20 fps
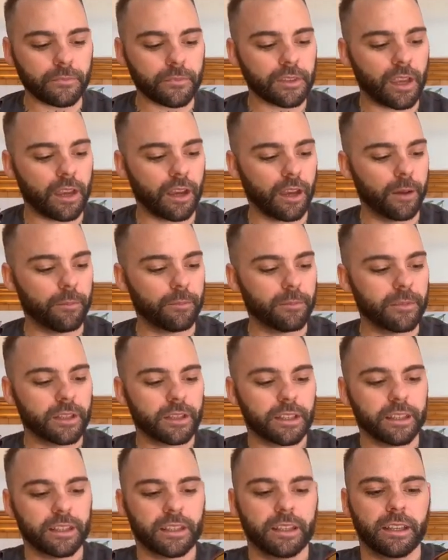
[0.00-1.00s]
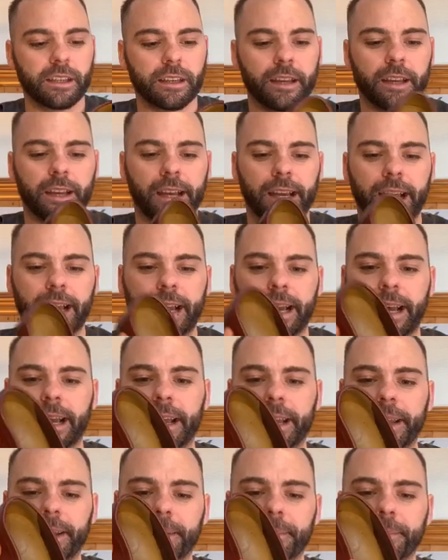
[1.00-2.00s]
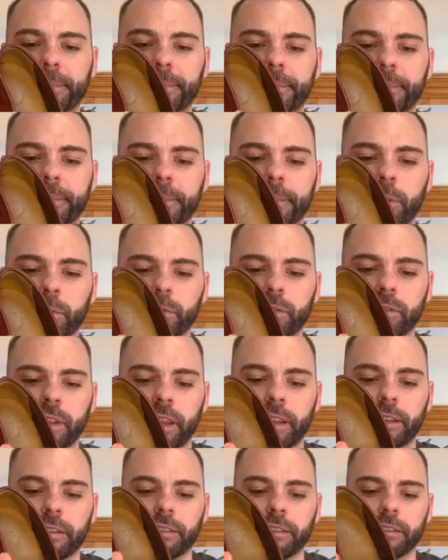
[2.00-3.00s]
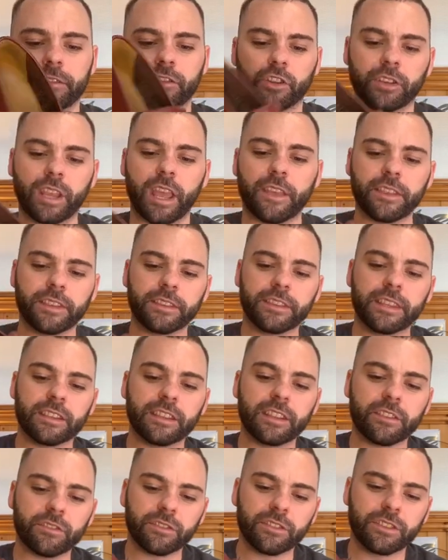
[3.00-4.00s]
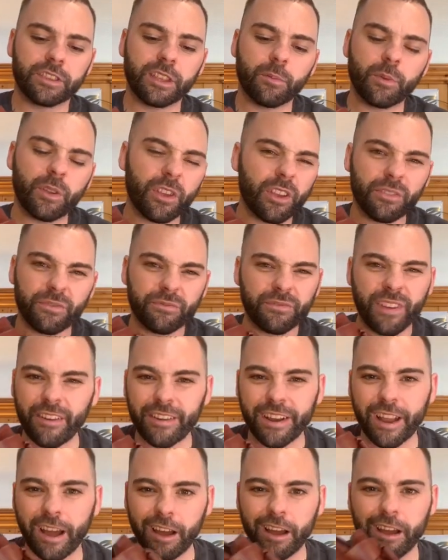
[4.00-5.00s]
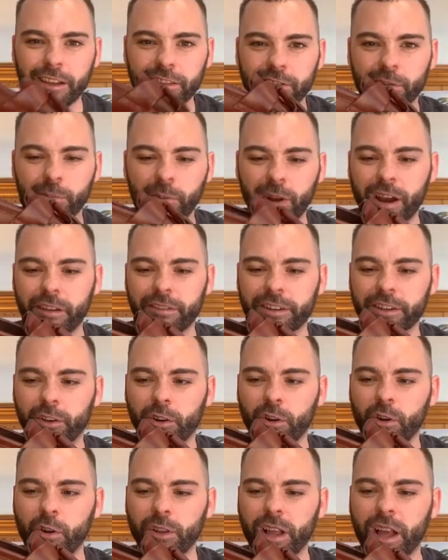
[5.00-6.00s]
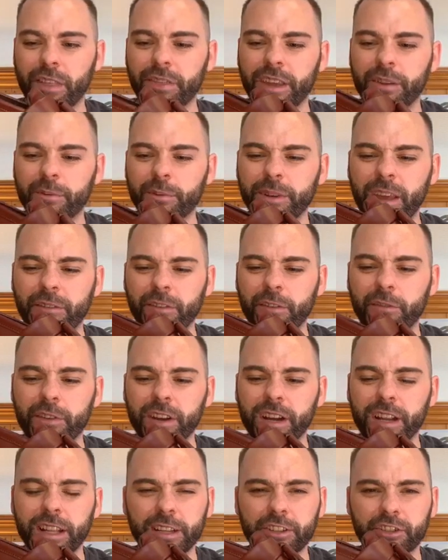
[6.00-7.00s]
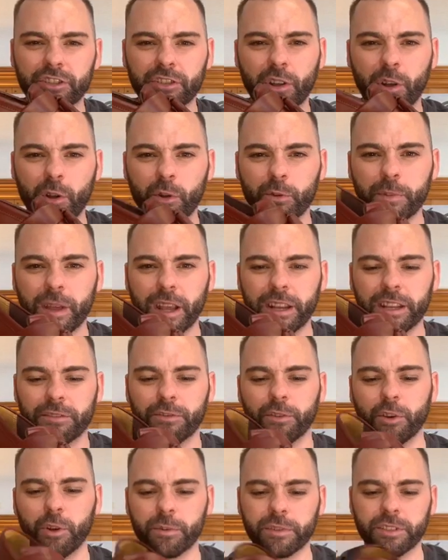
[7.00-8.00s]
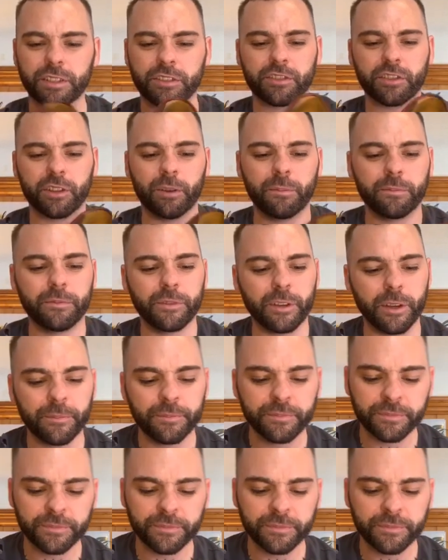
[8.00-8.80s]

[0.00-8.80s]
Um, Um, what was I saying? So yeah, they, they, they weren't very hard to wear in at all, and they were never really showed me any form of discomfort.